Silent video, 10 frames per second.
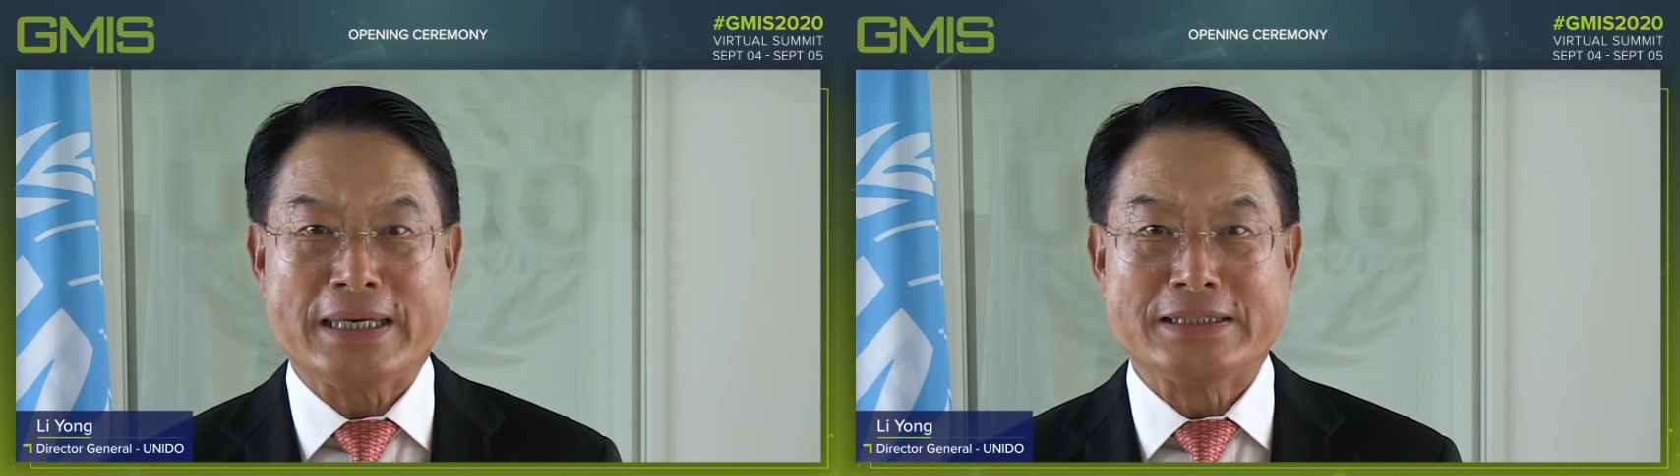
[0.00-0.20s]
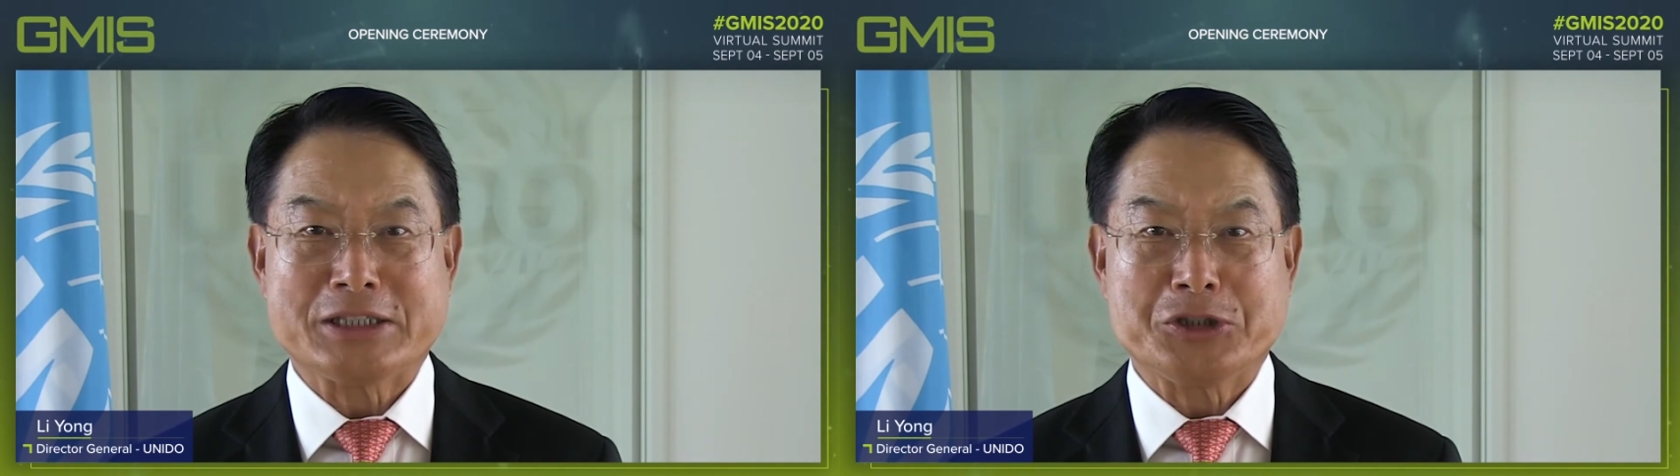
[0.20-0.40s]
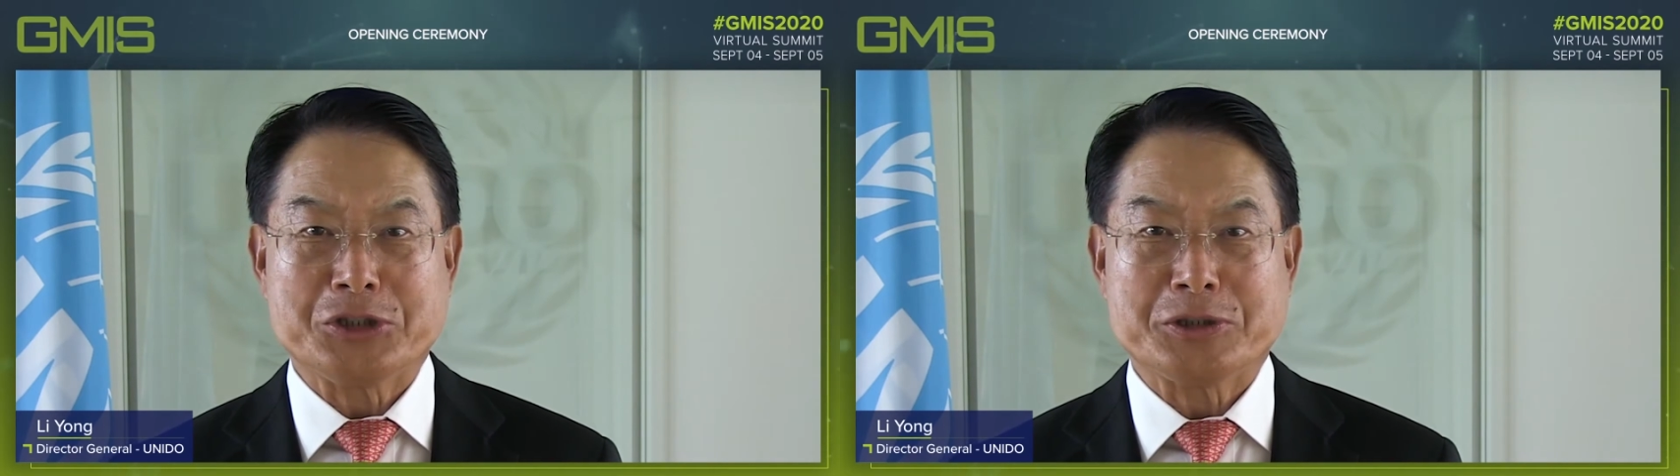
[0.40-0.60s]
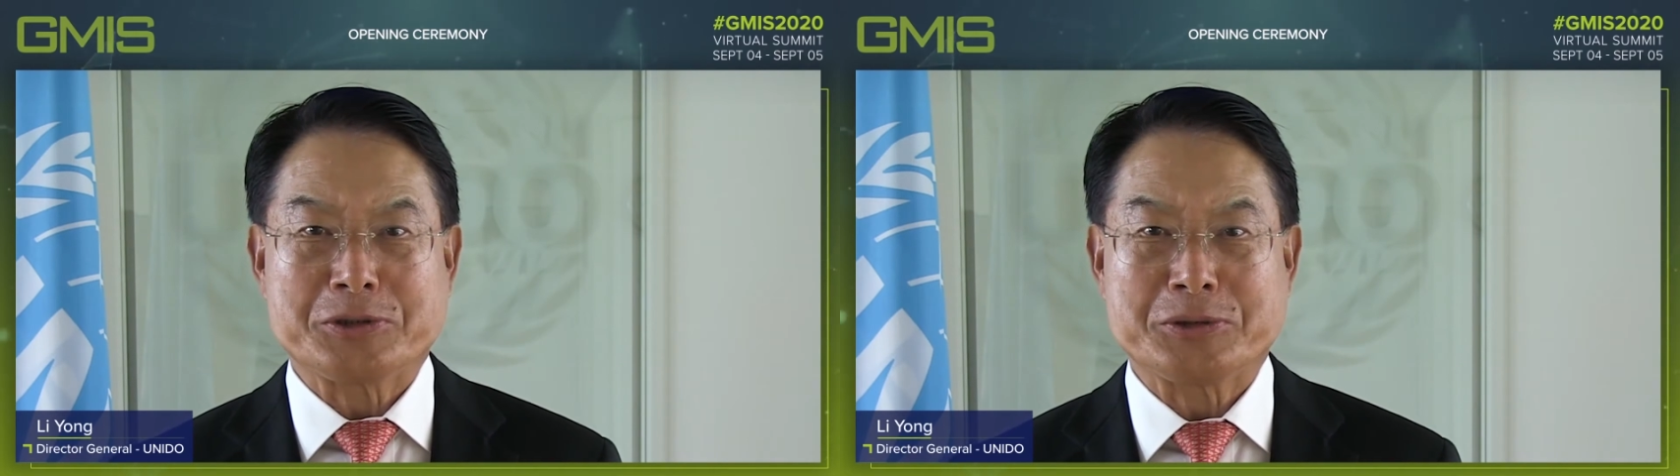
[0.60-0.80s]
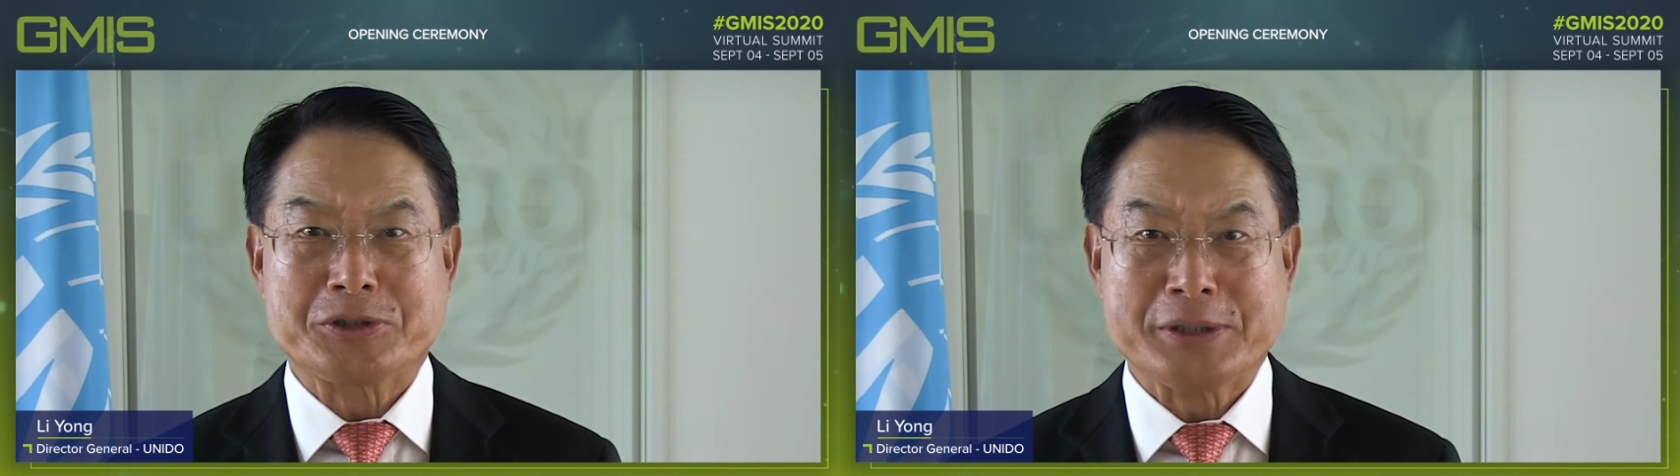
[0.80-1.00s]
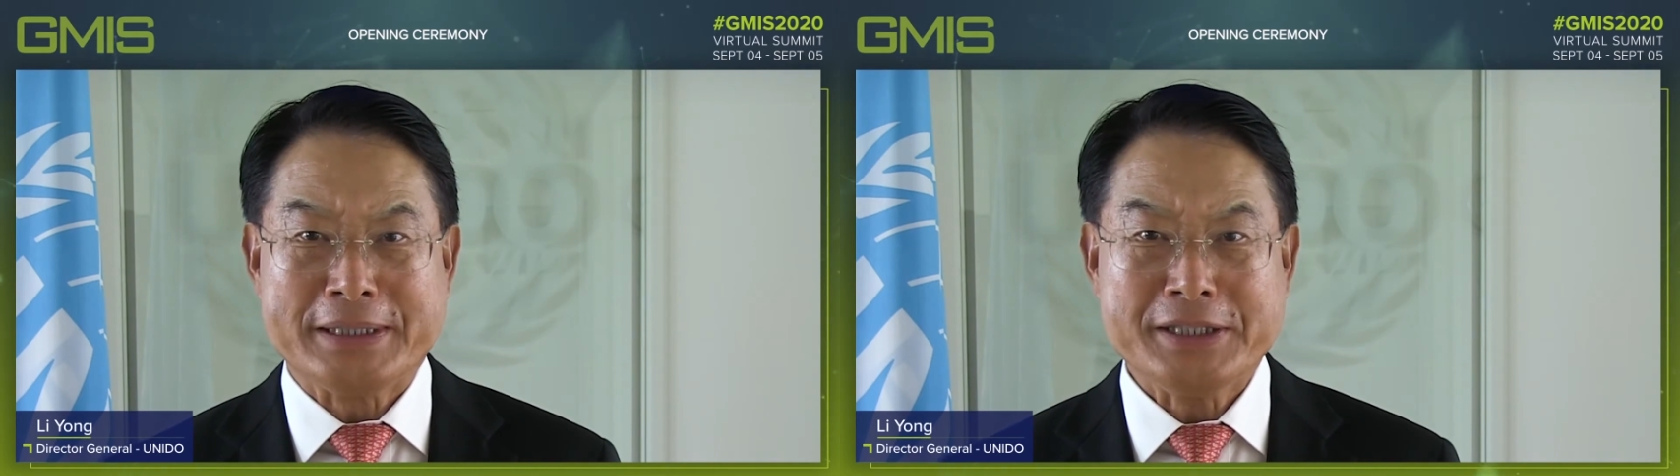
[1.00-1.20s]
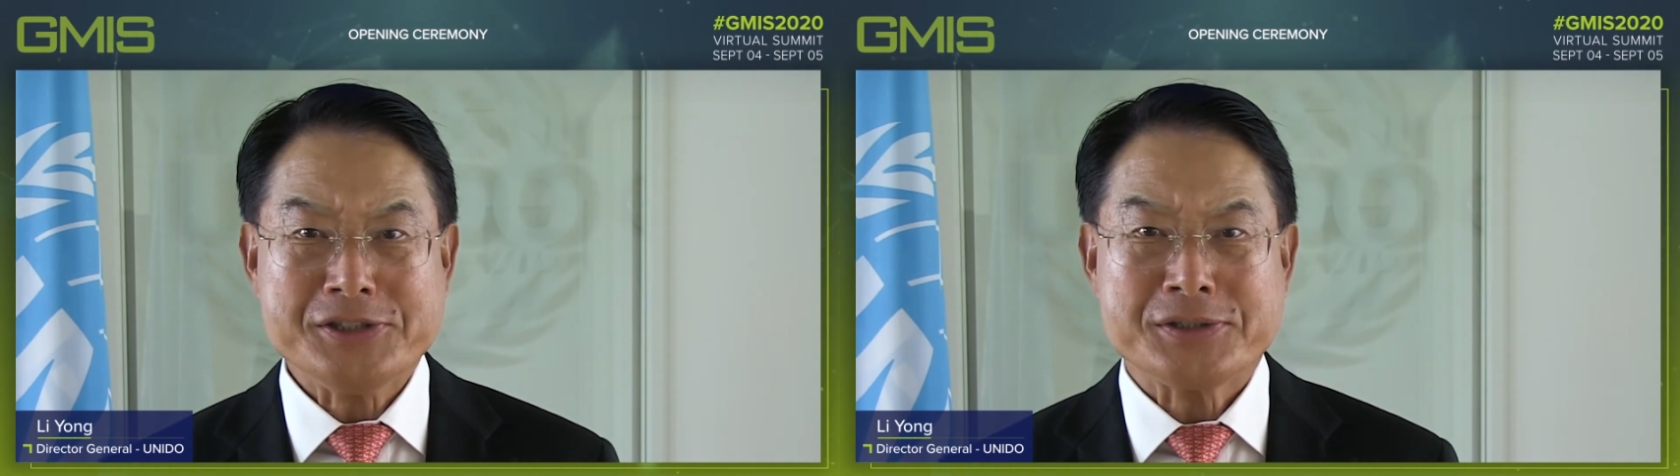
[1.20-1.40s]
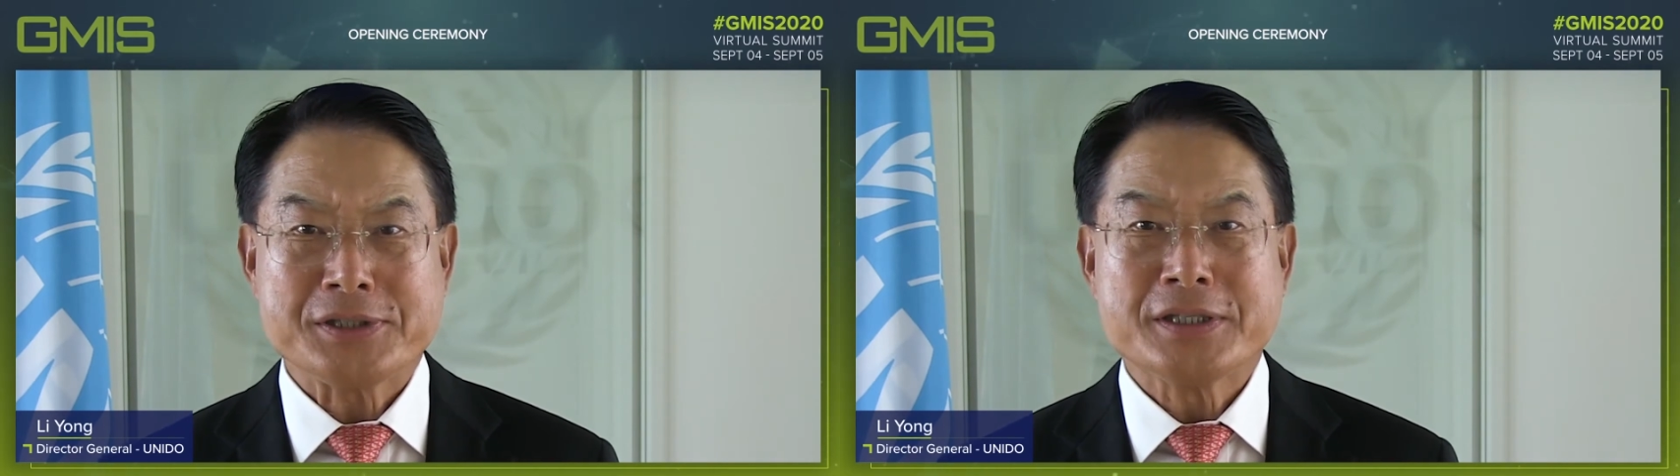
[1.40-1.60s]
Antonio
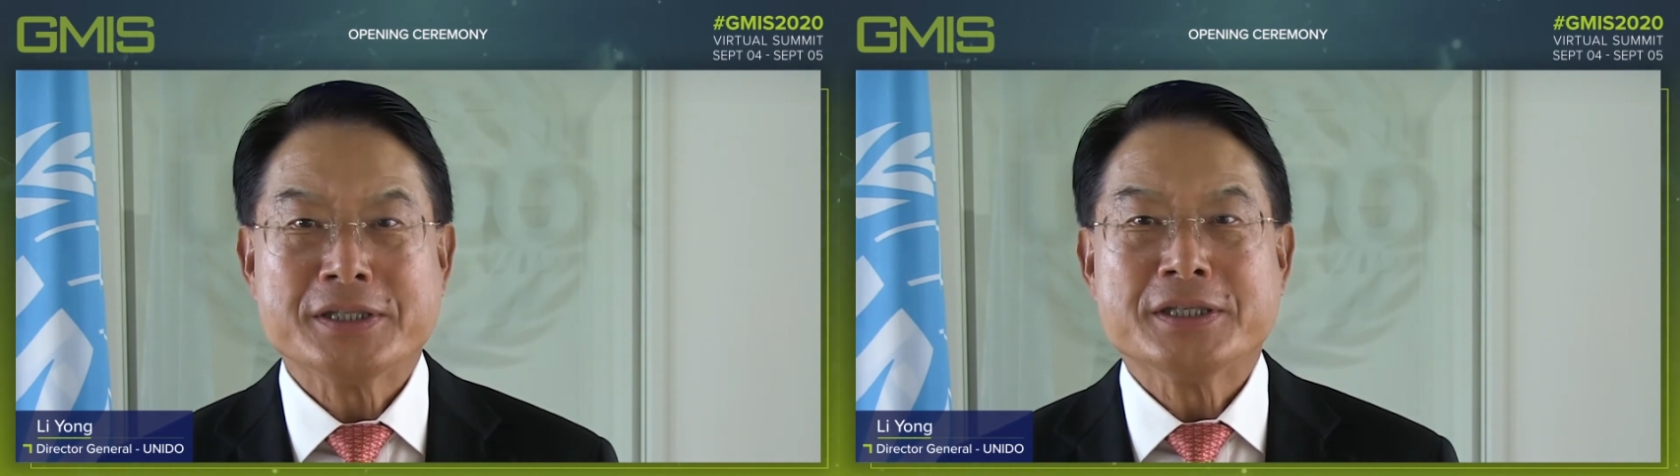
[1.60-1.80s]
Guterres,